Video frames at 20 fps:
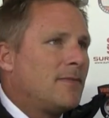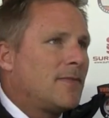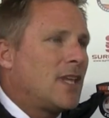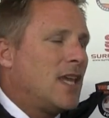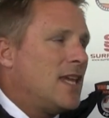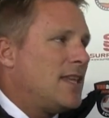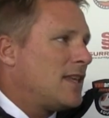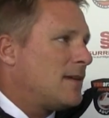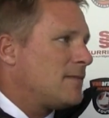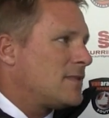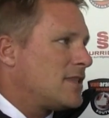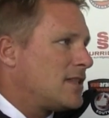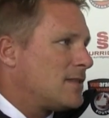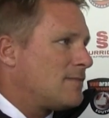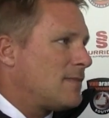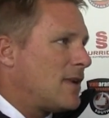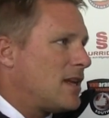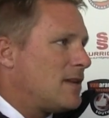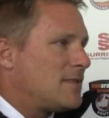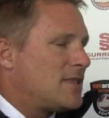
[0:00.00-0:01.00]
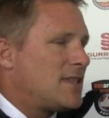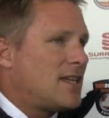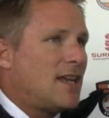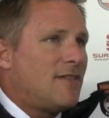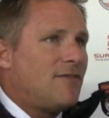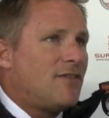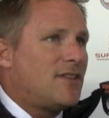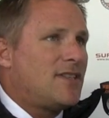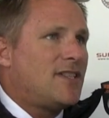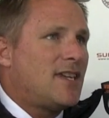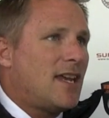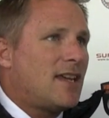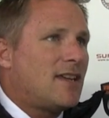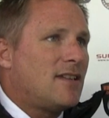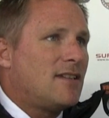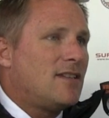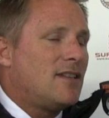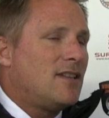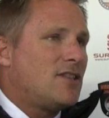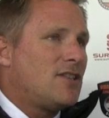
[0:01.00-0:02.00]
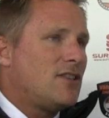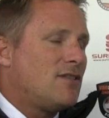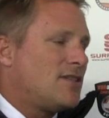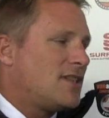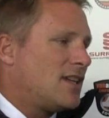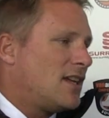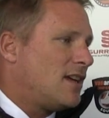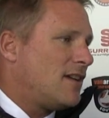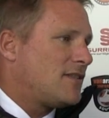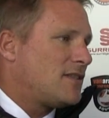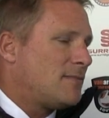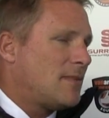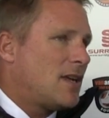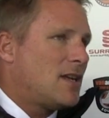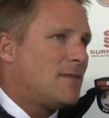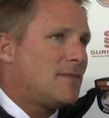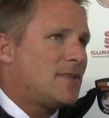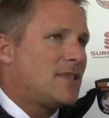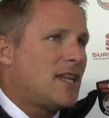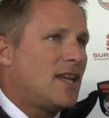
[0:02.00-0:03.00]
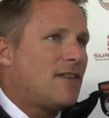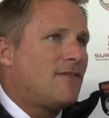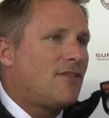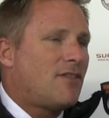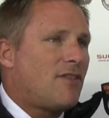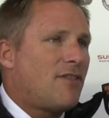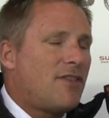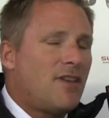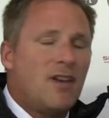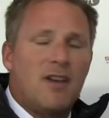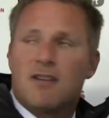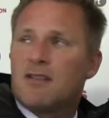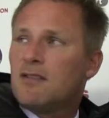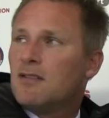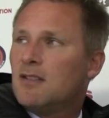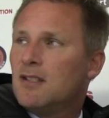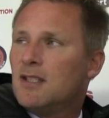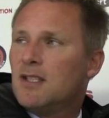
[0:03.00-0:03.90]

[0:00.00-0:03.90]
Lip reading: Keith Emerson's made a mistake for the second, and the two centre-halves have made a mistake for the third.